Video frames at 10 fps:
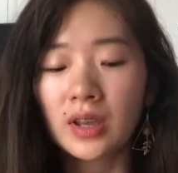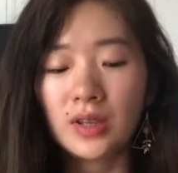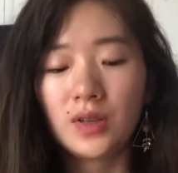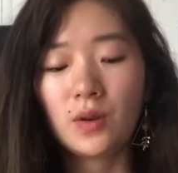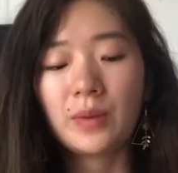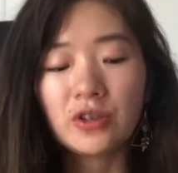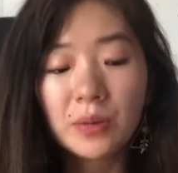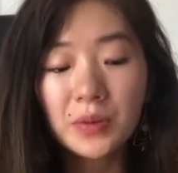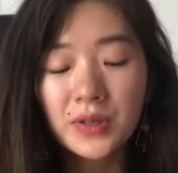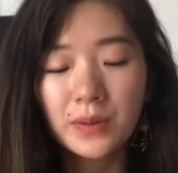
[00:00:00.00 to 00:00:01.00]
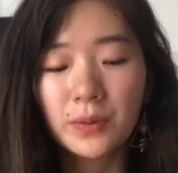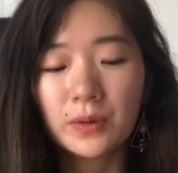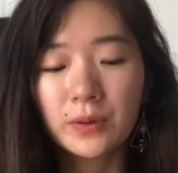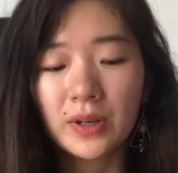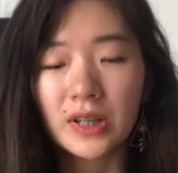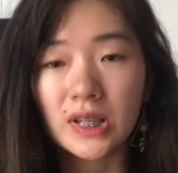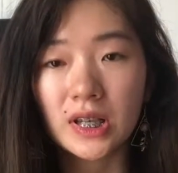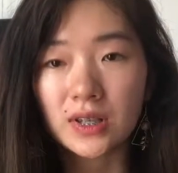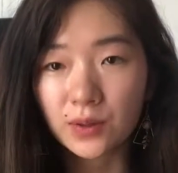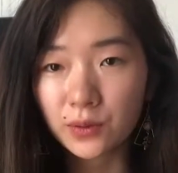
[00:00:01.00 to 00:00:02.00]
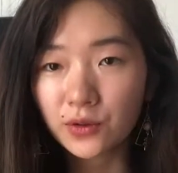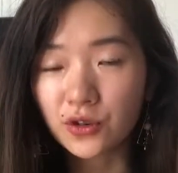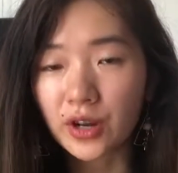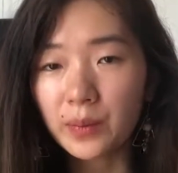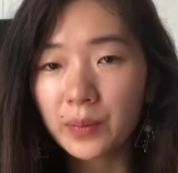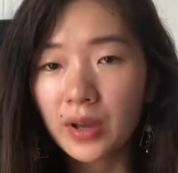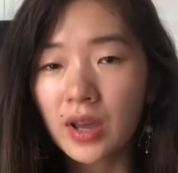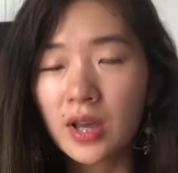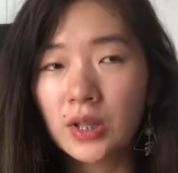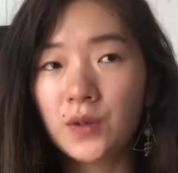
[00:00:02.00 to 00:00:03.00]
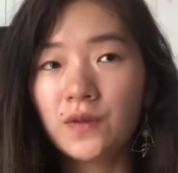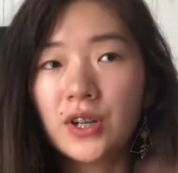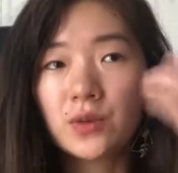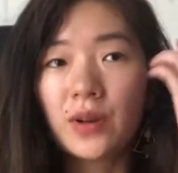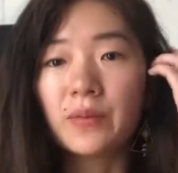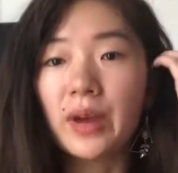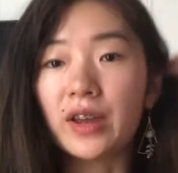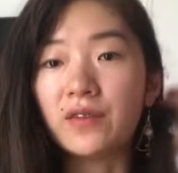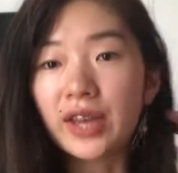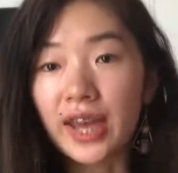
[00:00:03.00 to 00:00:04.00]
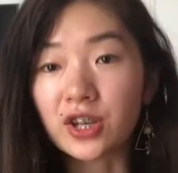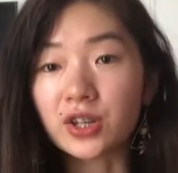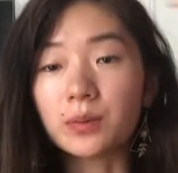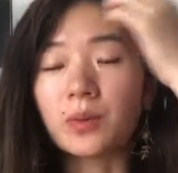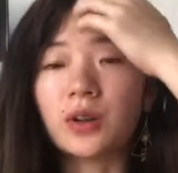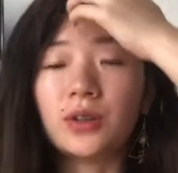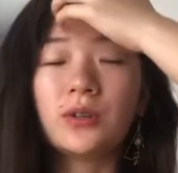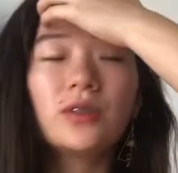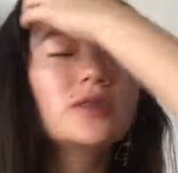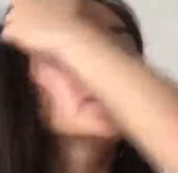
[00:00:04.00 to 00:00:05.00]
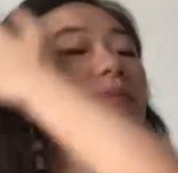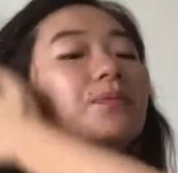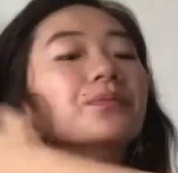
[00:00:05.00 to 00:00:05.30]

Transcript: So my trip to Cebu was a school trip to finish one of my vacation modules,